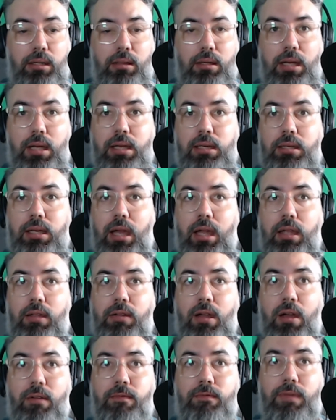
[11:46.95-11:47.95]
there's
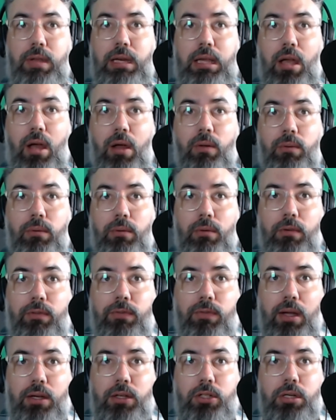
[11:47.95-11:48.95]
a video
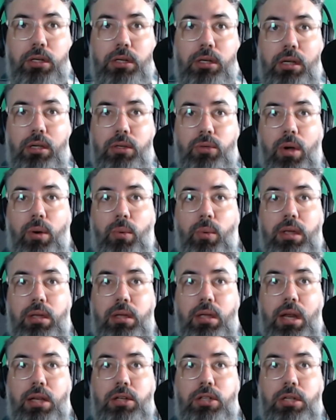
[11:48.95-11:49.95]
function as well where
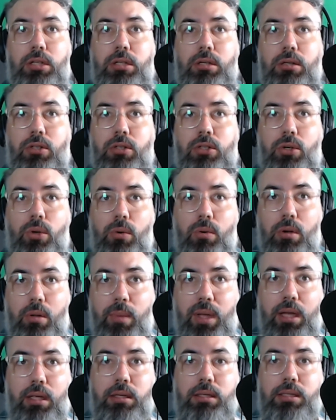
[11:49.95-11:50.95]
you can actually talk
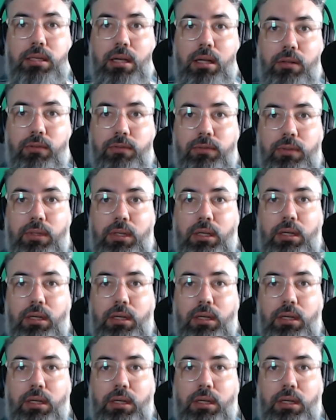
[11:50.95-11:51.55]
about yourself.